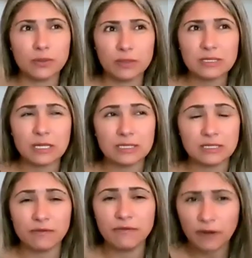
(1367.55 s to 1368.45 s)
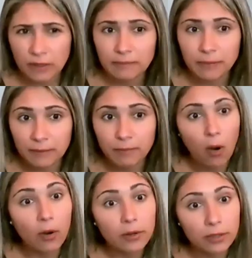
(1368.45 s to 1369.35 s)
it's it's a very big
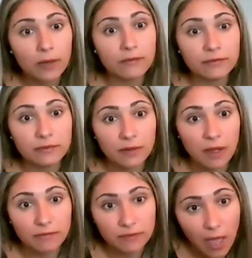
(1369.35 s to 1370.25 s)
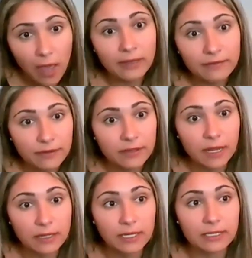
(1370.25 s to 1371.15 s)
part of of life and
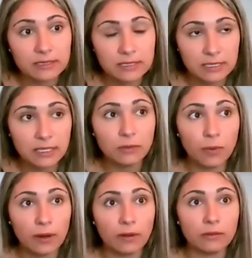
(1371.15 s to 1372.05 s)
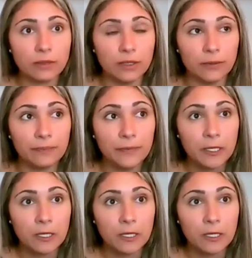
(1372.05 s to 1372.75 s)
and i can see where you know